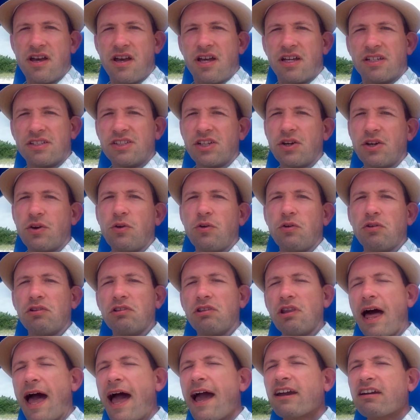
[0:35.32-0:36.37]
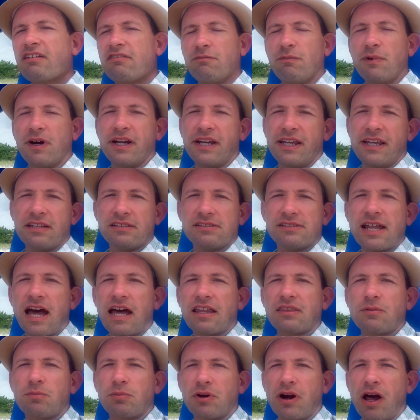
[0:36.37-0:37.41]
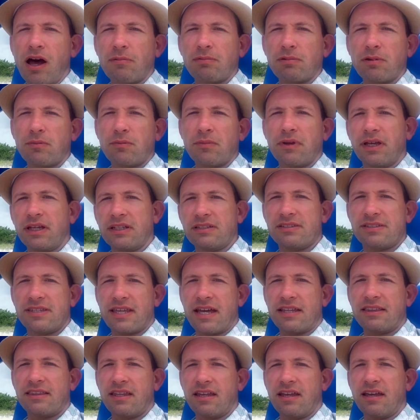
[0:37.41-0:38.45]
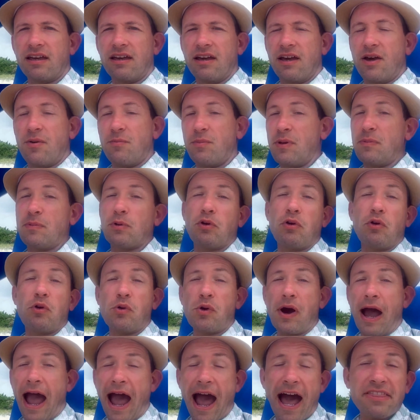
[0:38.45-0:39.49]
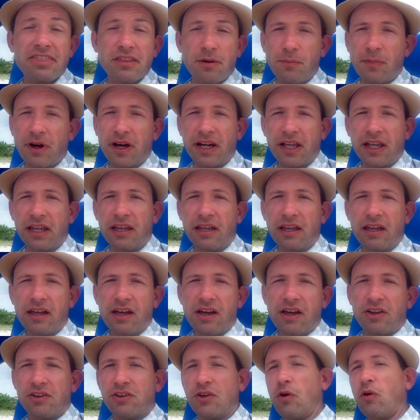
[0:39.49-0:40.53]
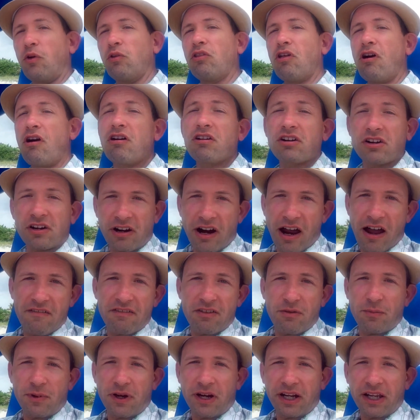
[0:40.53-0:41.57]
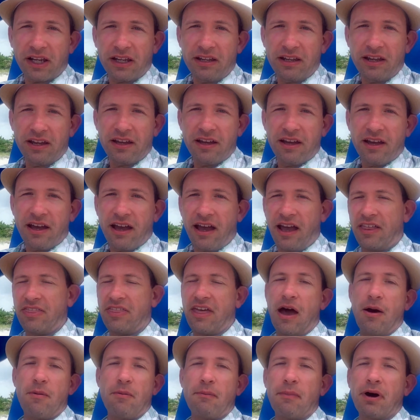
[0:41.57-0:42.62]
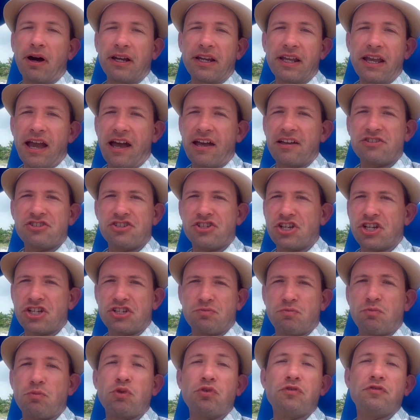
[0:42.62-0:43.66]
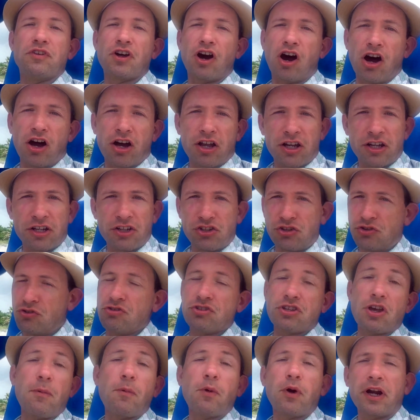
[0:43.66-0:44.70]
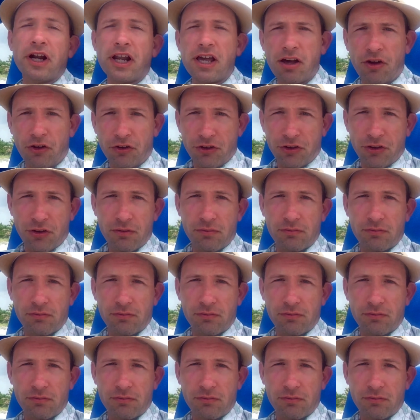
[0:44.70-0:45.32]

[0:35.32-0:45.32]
So lack of money is not the problem, it's that the people who had the money no longer have the money, and that money has just moved on to someone else.